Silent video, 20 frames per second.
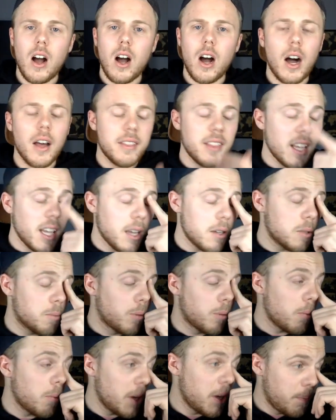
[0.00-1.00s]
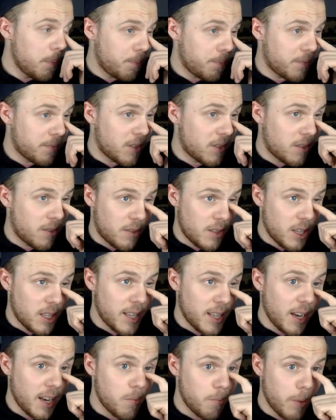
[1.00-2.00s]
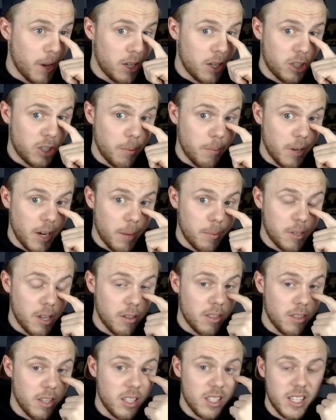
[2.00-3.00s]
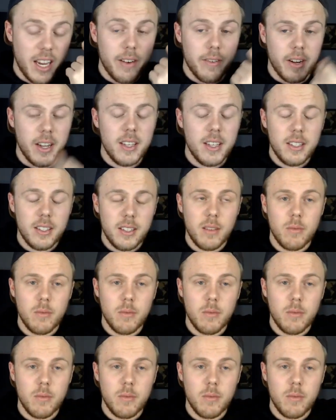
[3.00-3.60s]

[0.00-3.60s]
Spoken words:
I think it's probably the second best Chibnall episode this series.